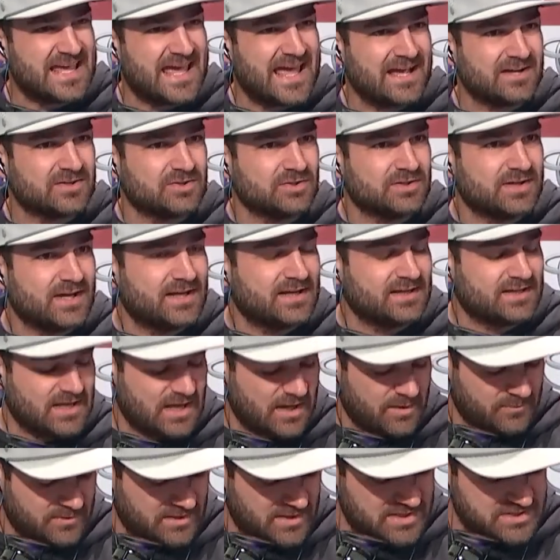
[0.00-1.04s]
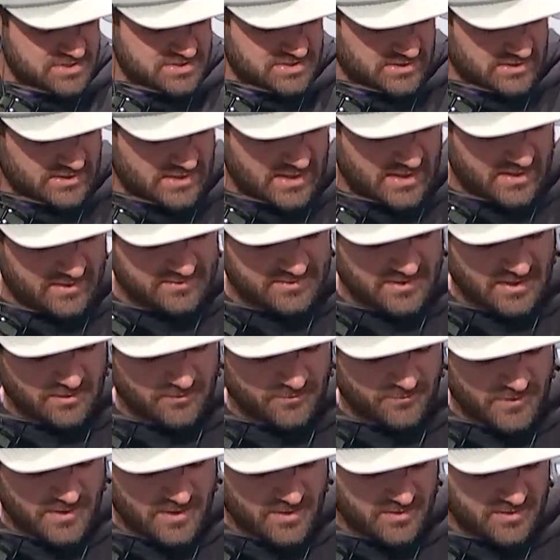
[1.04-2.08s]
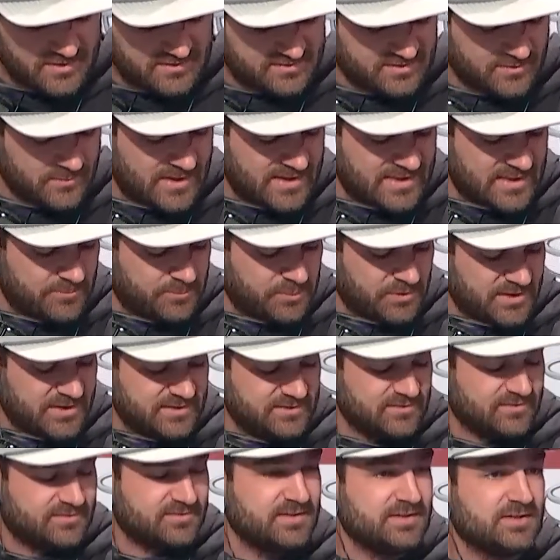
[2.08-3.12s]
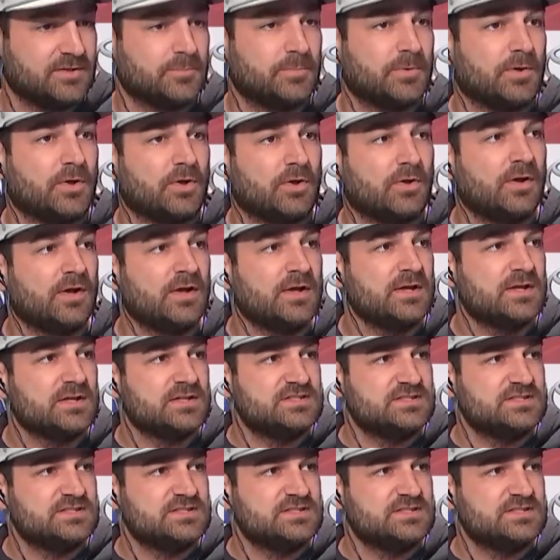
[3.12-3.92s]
tackle kind of combination guy. Saldivari is somebody that played in the Senior Bowl.